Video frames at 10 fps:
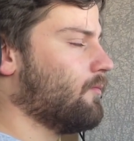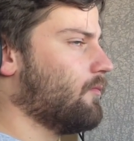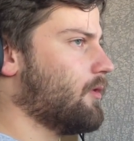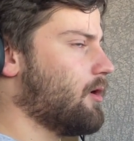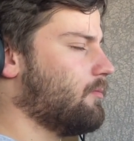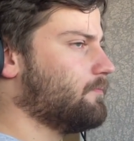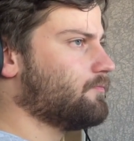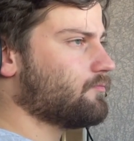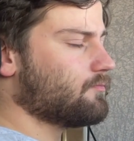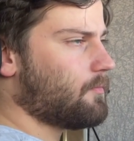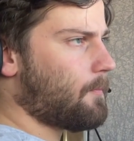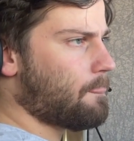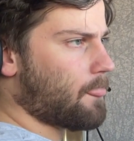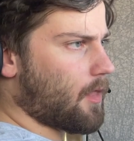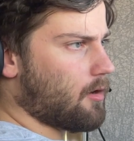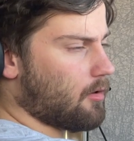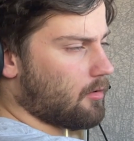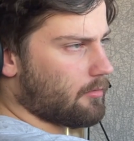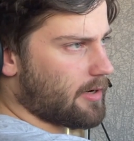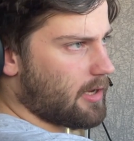No?
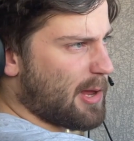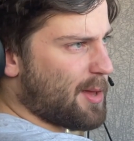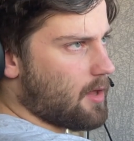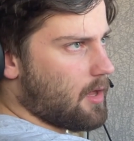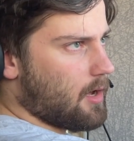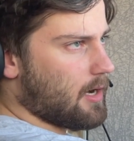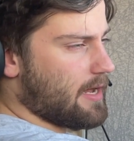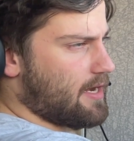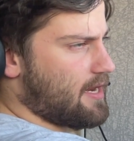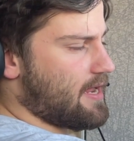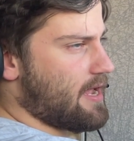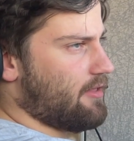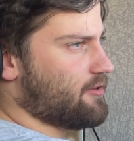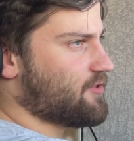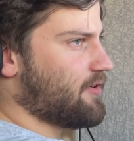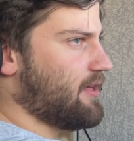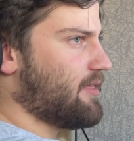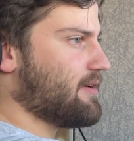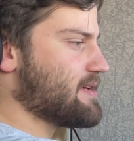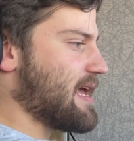Alrighty. Any inhalers for
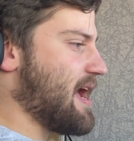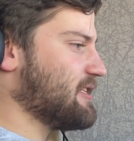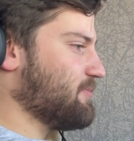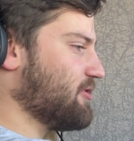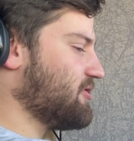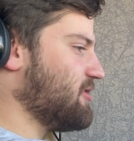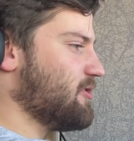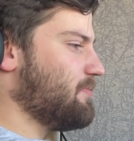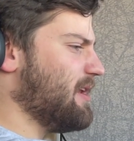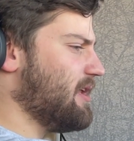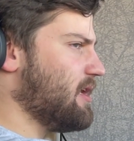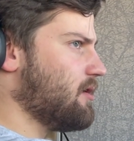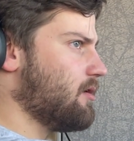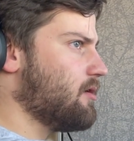anything like asthma or COPD?